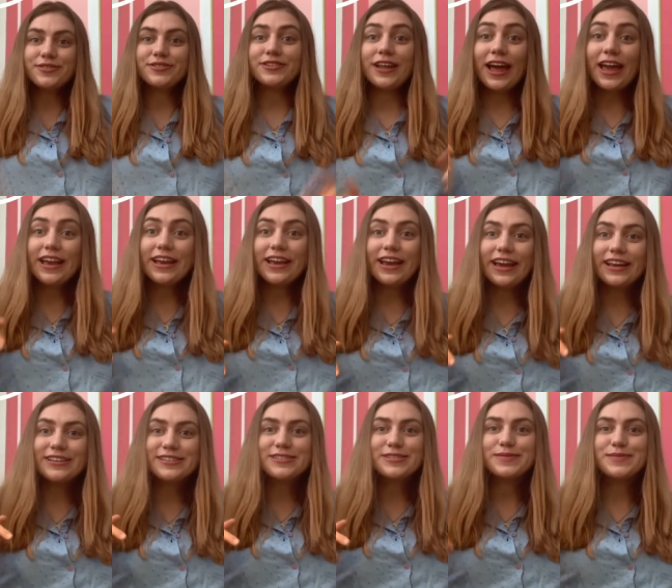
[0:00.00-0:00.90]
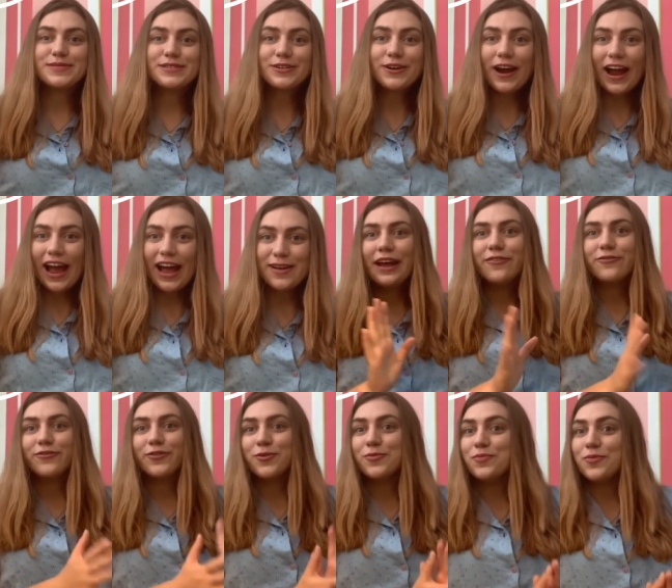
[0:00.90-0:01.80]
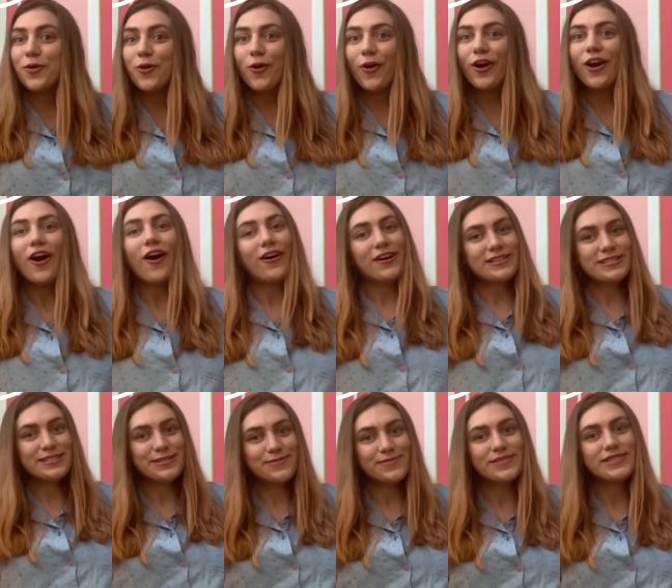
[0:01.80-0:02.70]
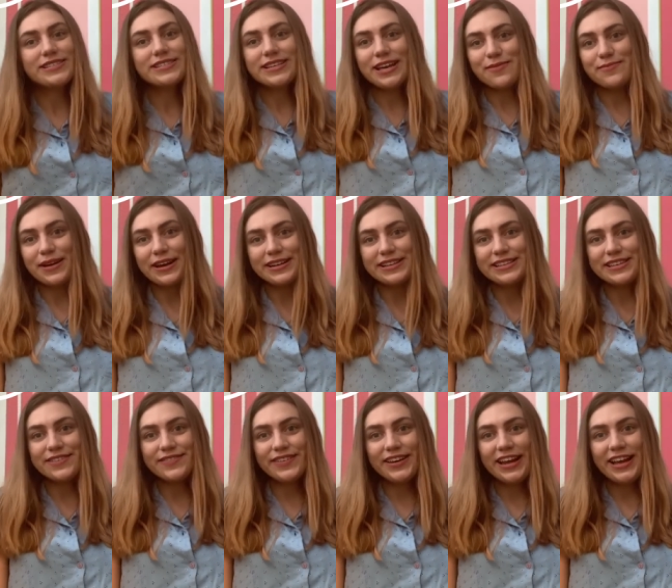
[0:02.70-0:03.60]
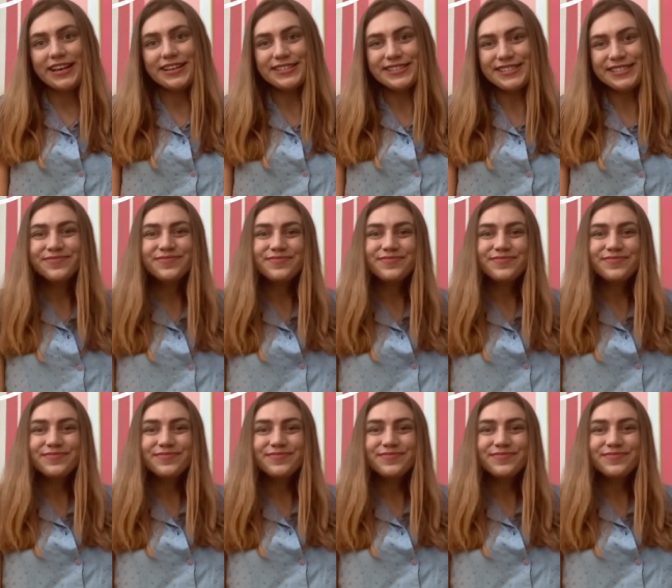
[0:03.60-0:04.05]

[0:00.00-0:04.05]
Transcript: like and subscribe for more awesome STEM activities.